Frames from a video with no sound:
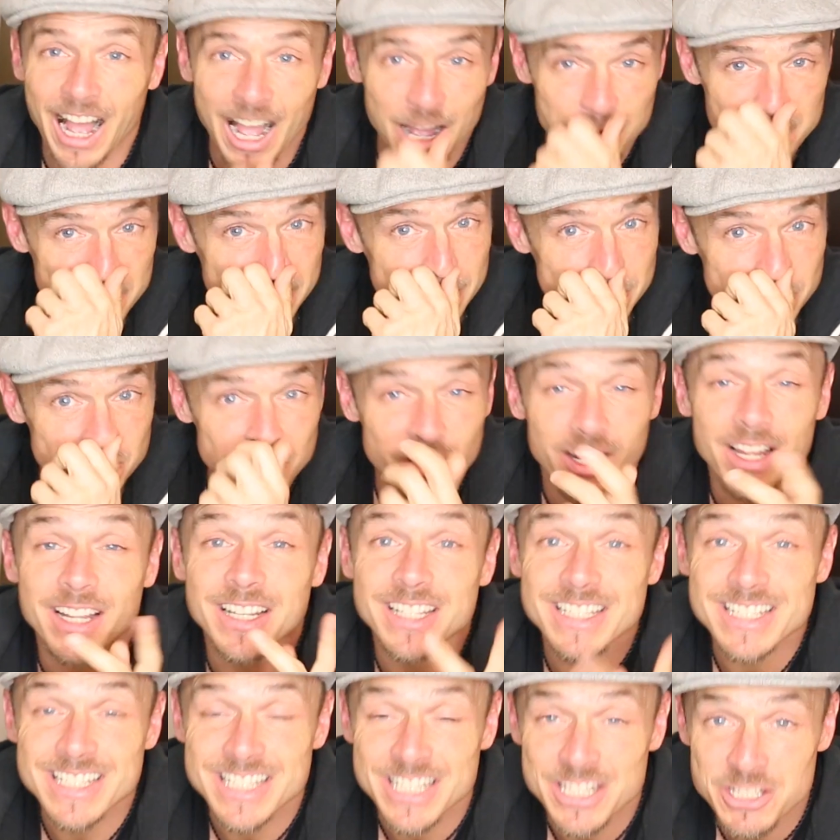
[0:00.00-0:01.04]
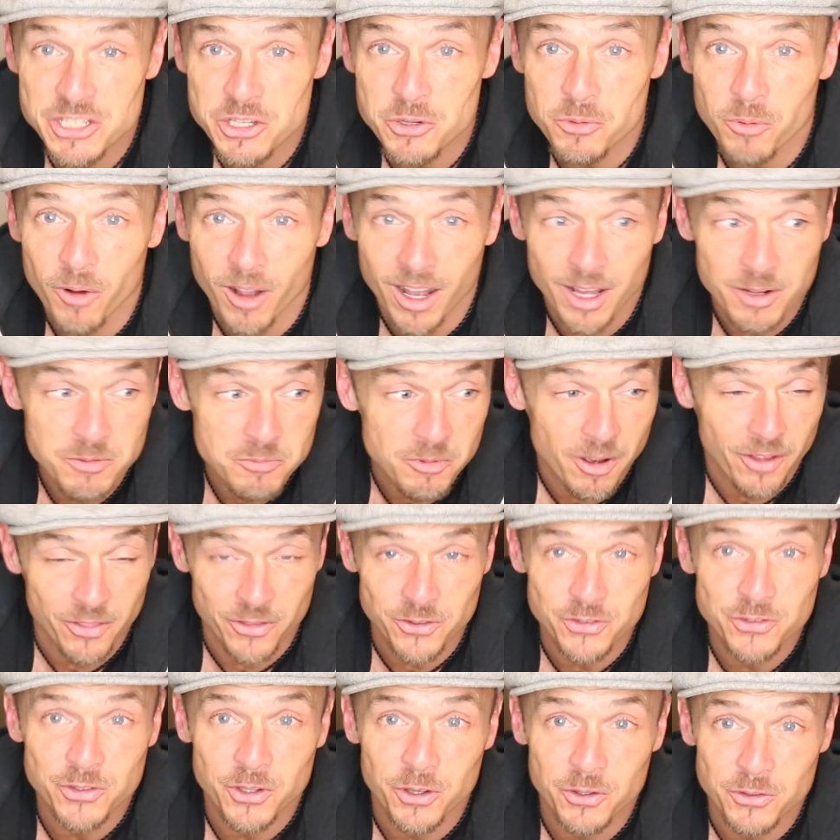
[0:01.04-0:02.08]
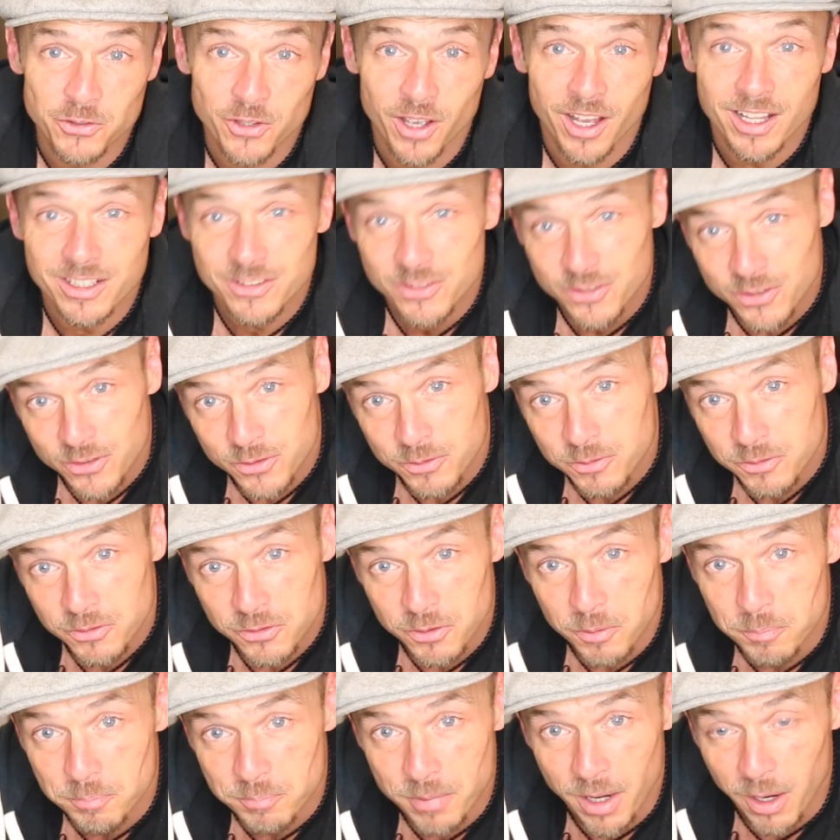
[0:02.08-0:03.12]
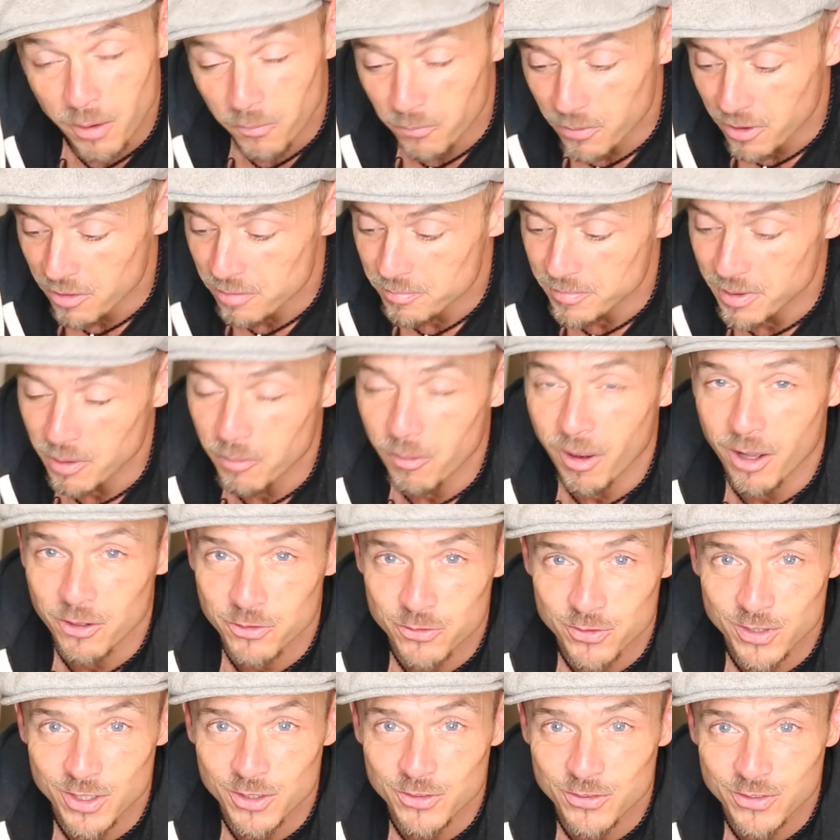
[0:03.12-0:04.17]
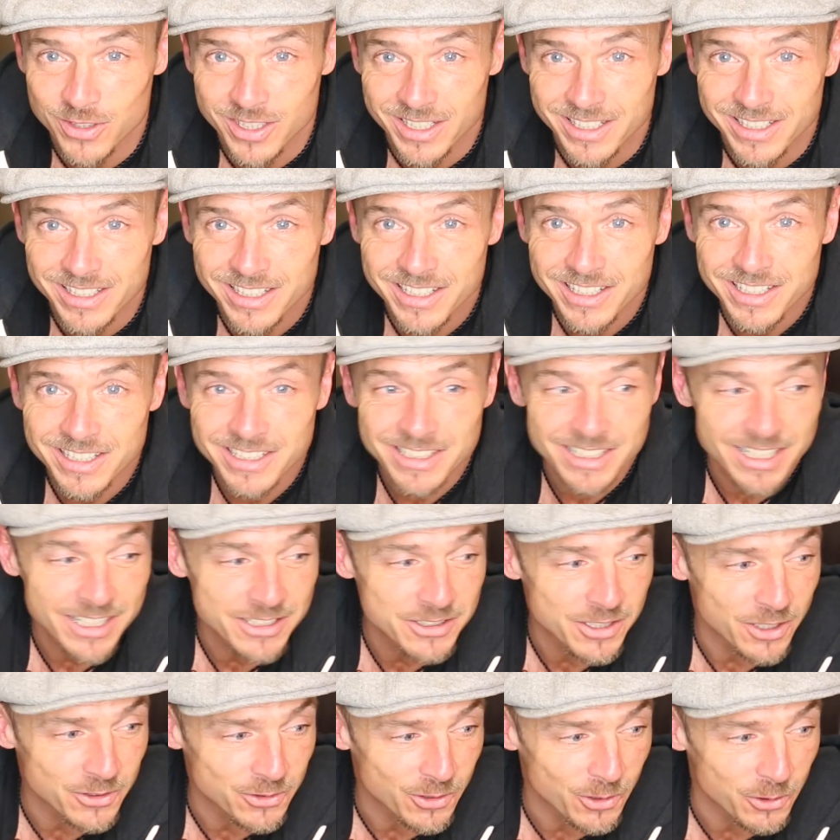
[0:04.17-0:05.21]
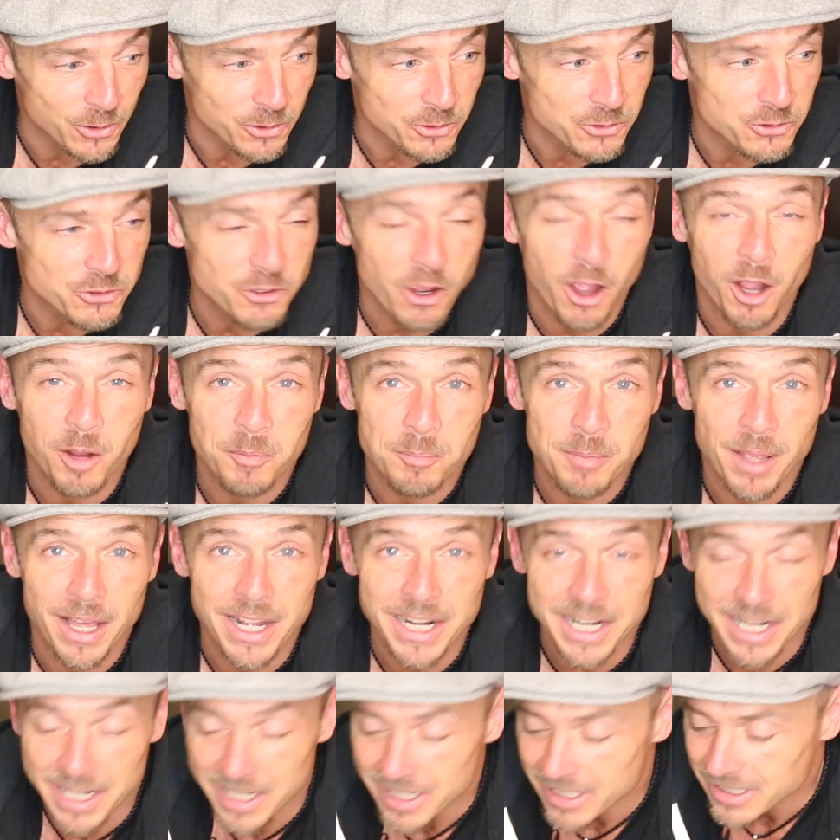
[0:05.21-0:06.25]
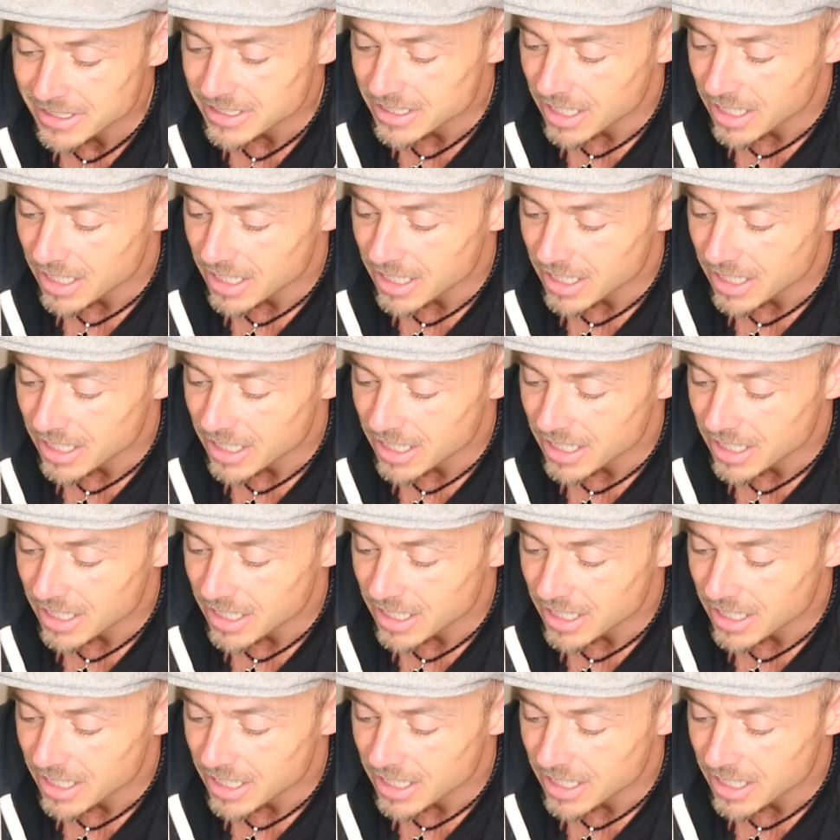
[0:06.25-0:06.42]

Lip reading: I'm going to try and continue on while this goes on, so bear with me while Cece does a little dog petting.